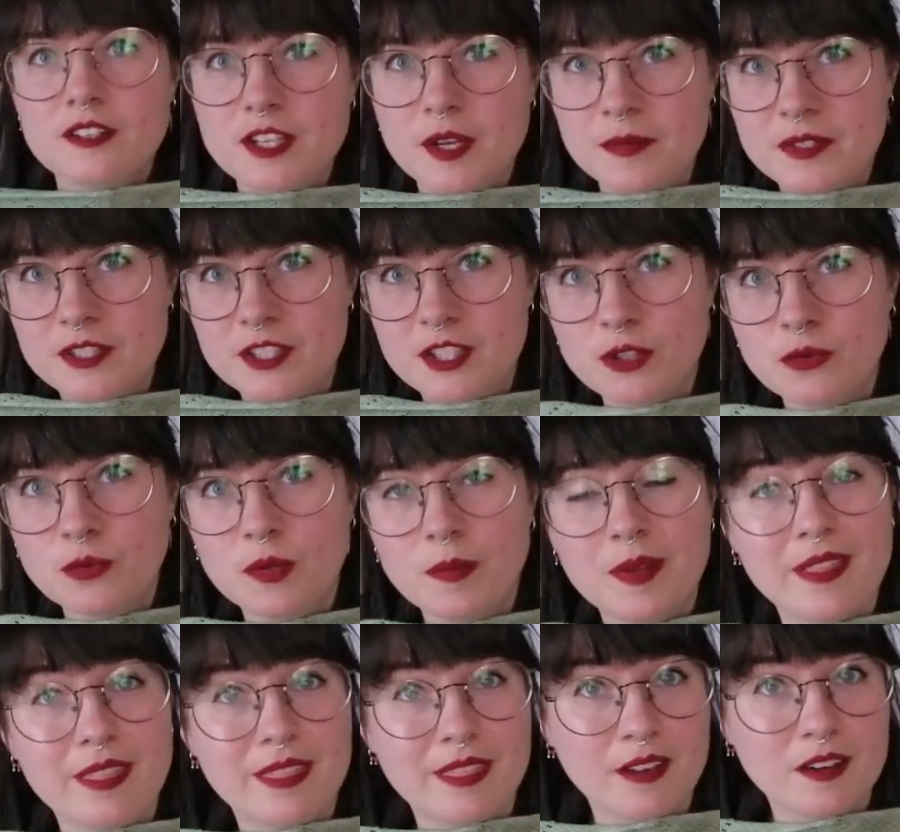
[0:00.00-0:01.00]
substitute would
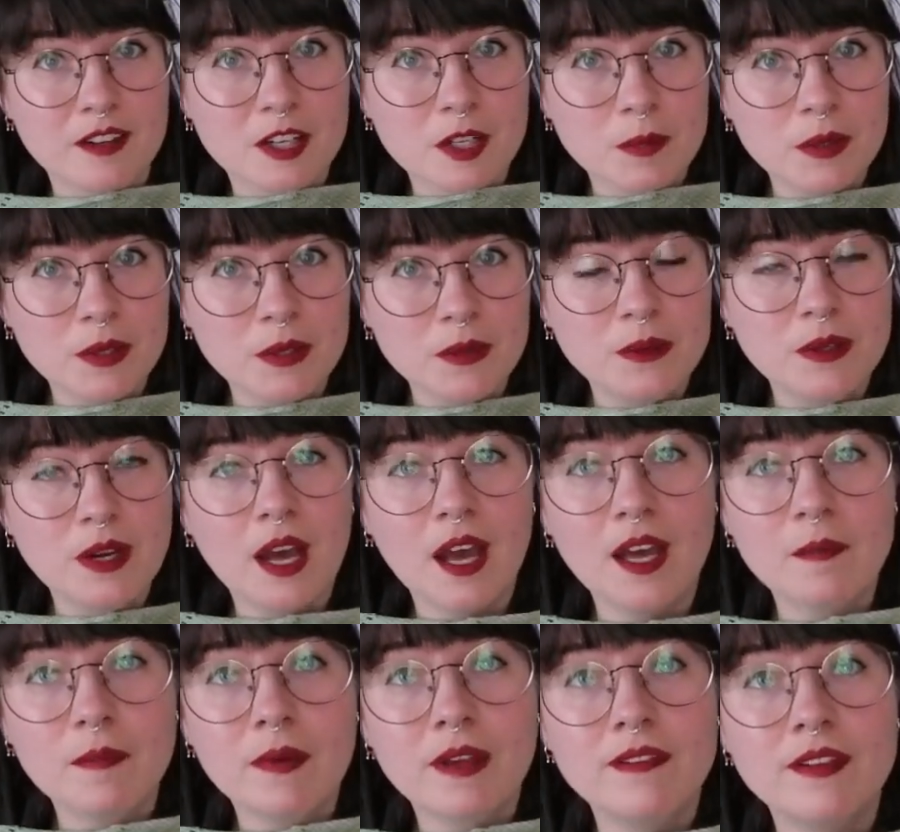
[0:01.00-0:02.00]
be Thunder Moon
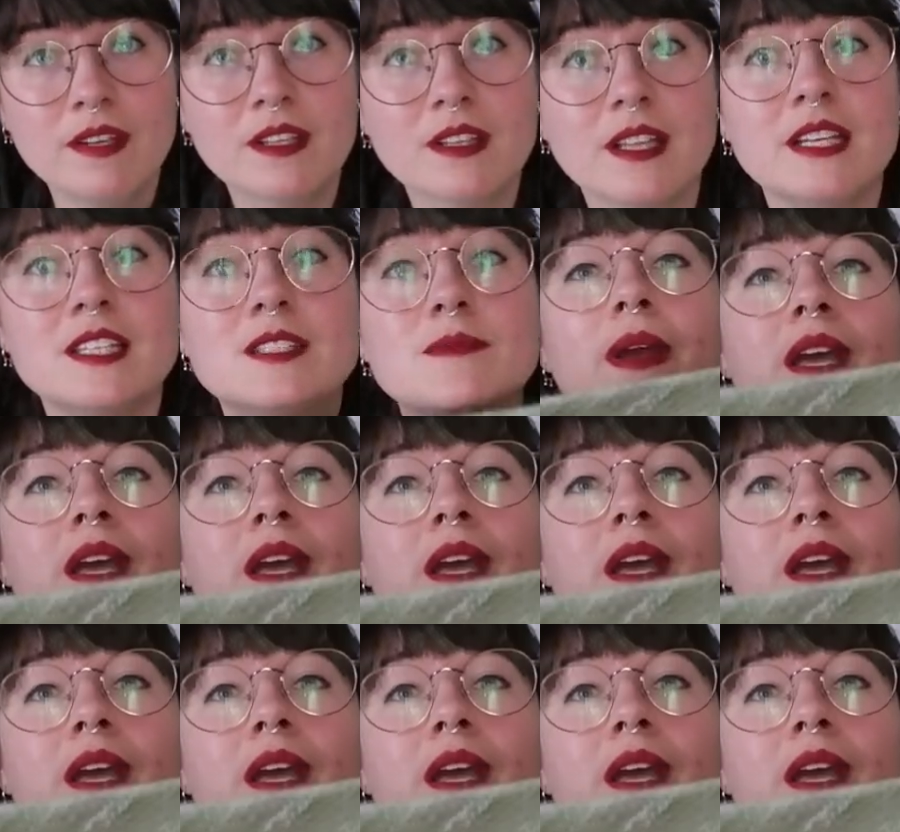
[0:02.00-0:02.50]
on my fig lace